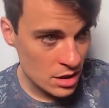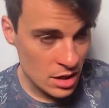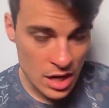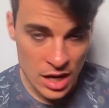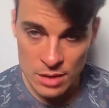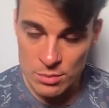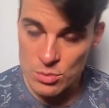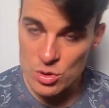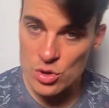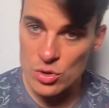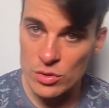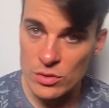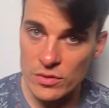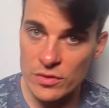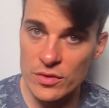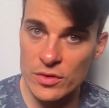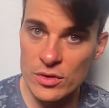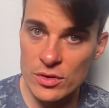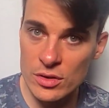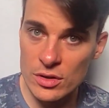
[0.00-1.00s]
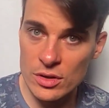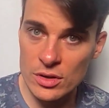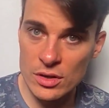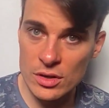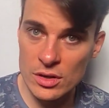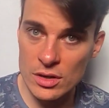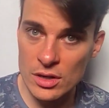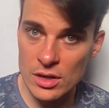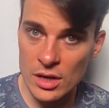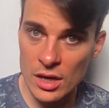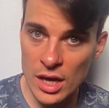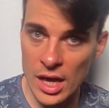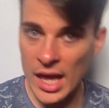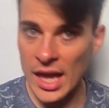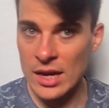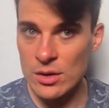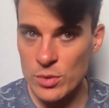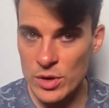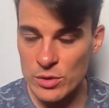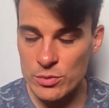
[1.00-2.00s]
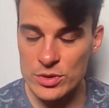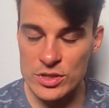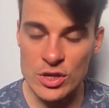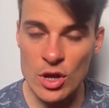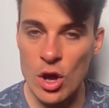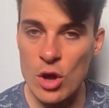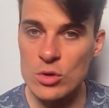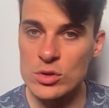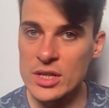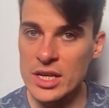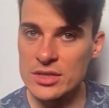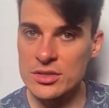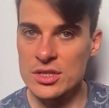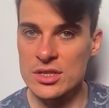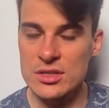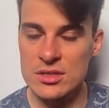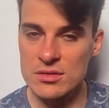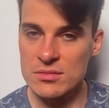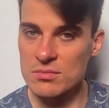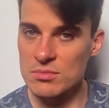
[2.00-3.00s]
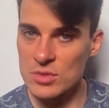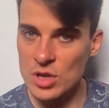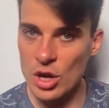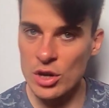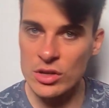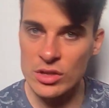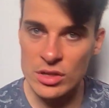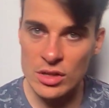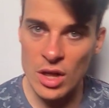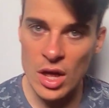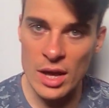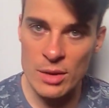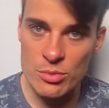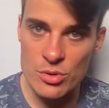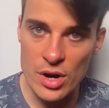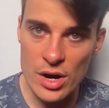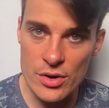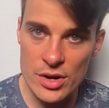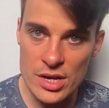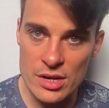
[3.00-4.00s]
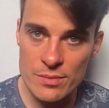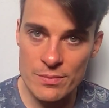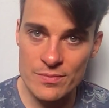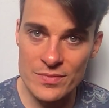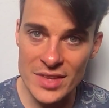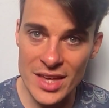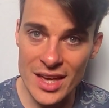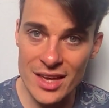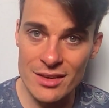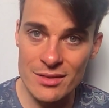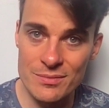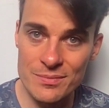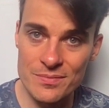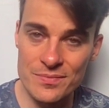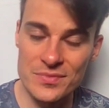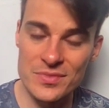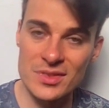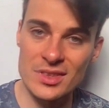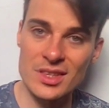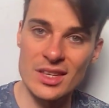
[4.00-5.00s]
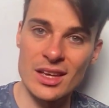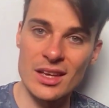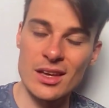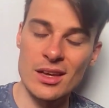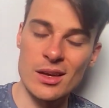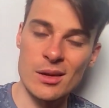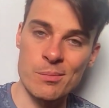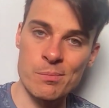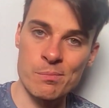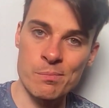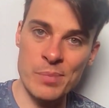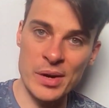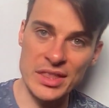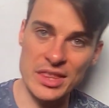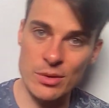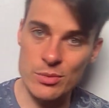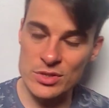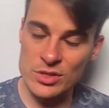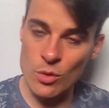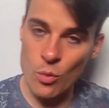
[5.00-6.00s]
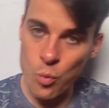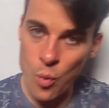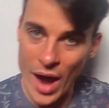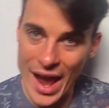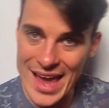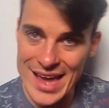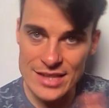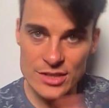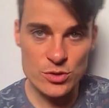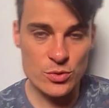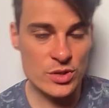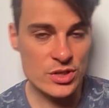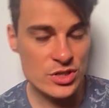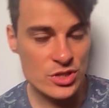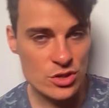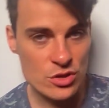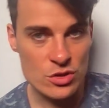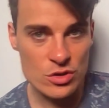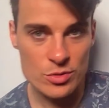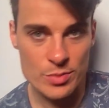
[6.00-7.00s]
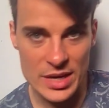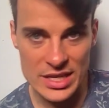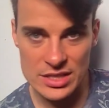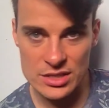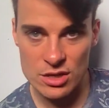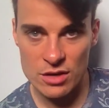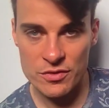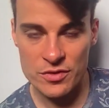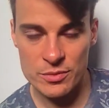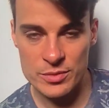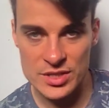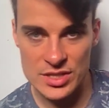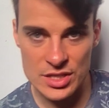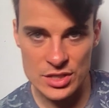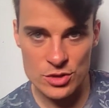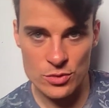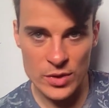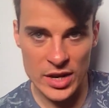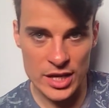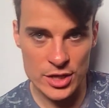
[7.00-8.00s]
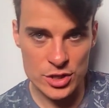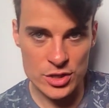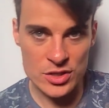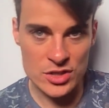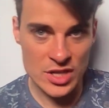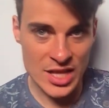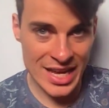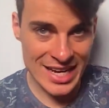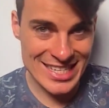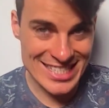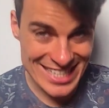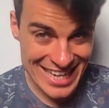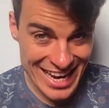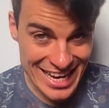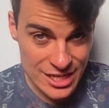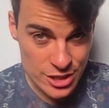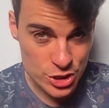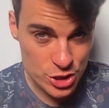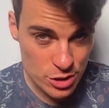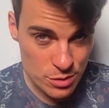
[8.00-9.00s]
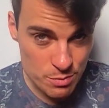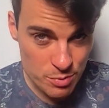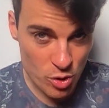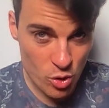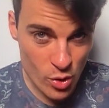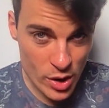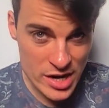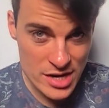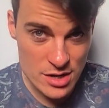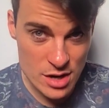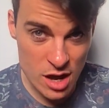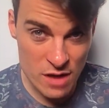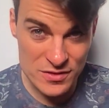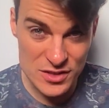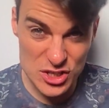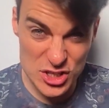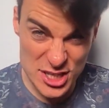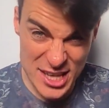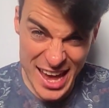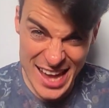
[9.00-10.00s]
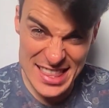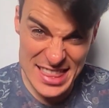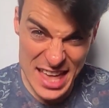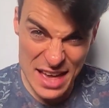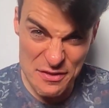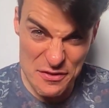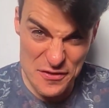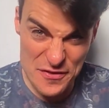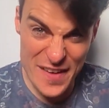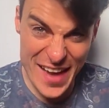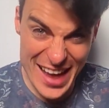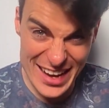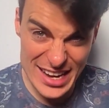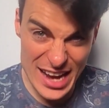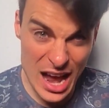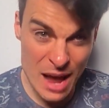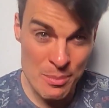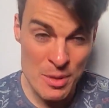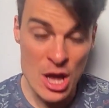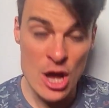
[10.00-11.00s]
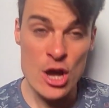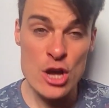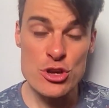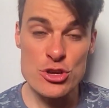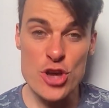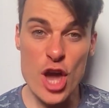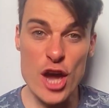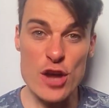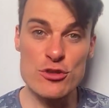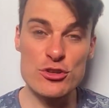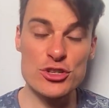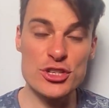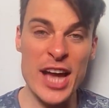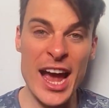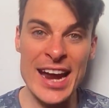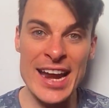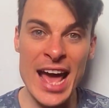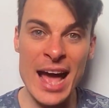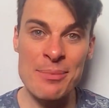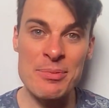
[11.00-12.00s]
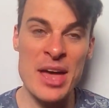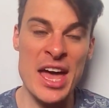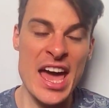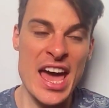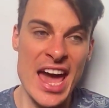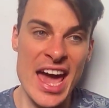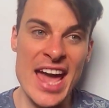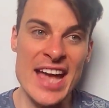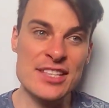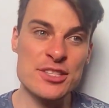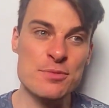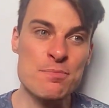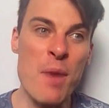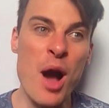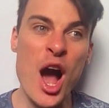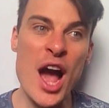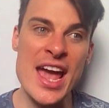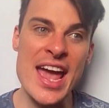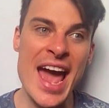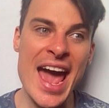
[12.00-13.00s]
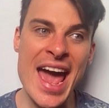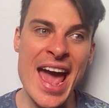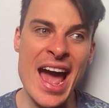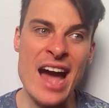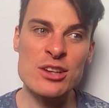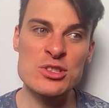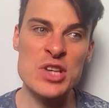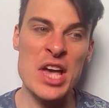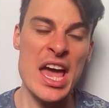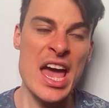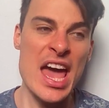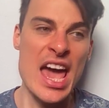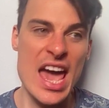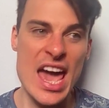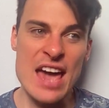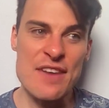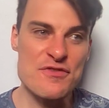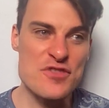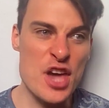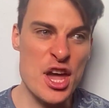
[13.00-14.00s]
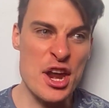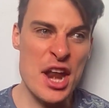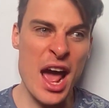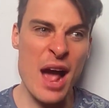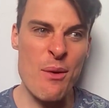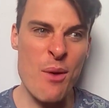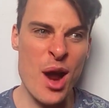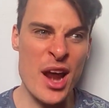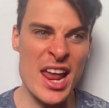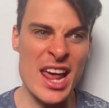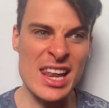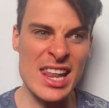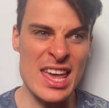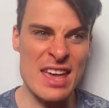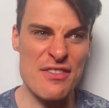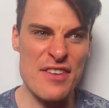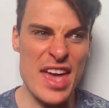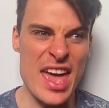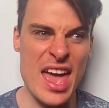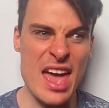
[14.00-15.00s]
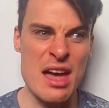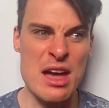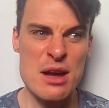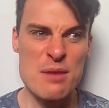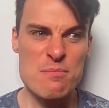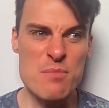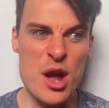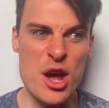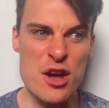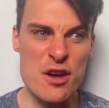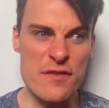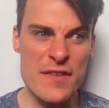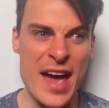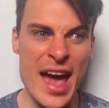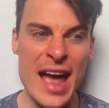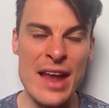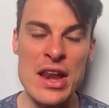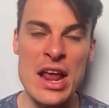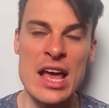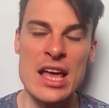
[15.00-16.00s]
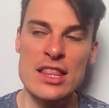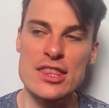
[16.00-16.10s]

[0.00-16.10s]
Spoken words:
I'd move. And when it was cold, I'd just go to the library. Yeah? But there was a way to excuse myself from a situation, so that tension point of, shut the fuck up! You shut up! It's my house! If you don't want to live here, move out!